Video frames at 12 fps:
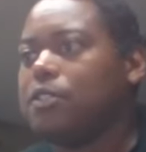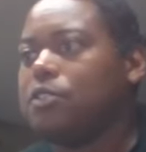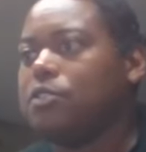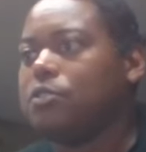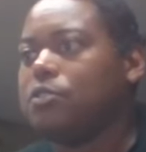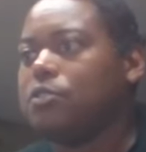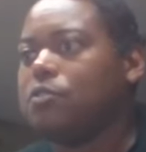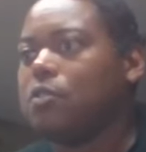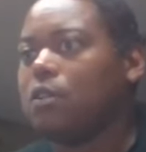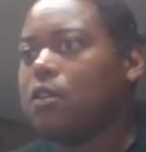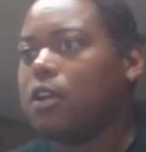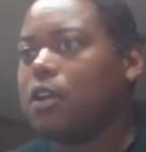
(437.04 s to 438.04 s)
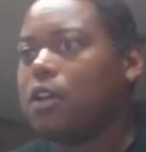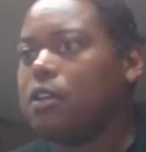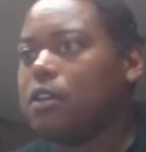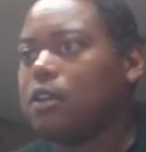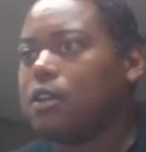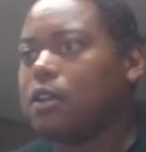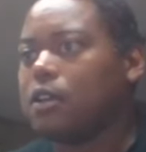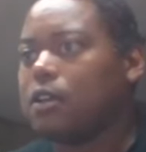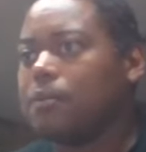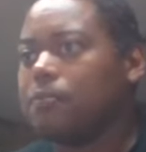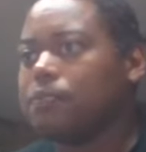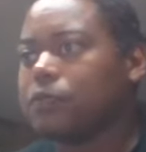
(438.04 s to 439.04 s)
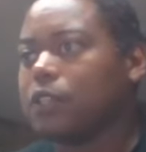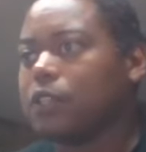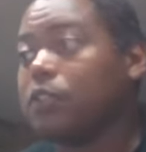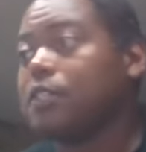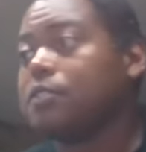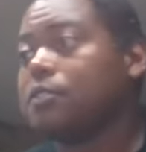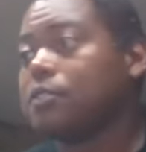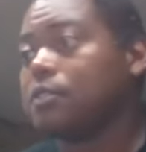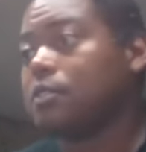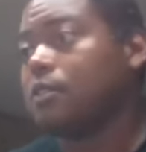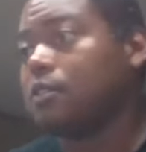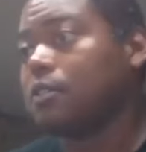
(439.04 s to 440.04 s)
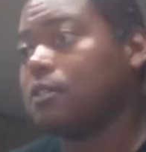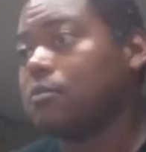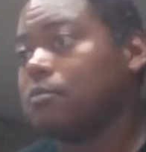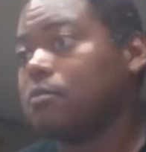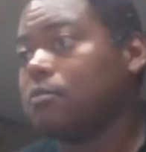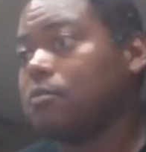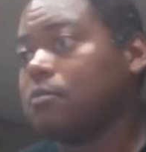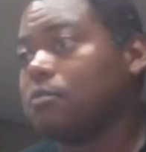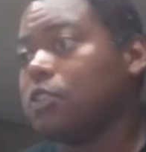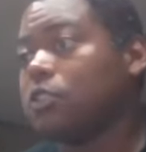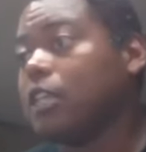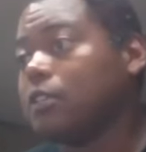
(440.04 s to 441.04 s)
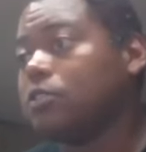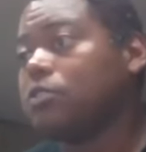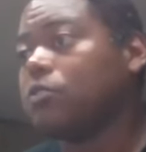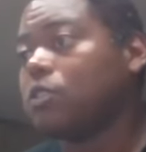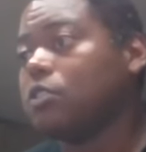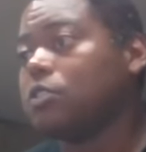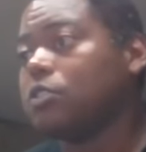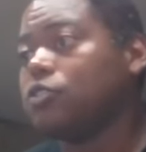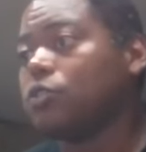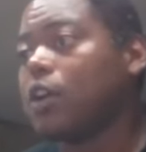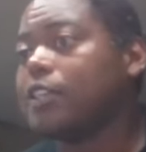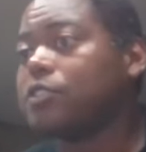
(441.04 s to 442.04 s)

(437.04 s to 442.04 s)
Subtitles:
due on at least due on July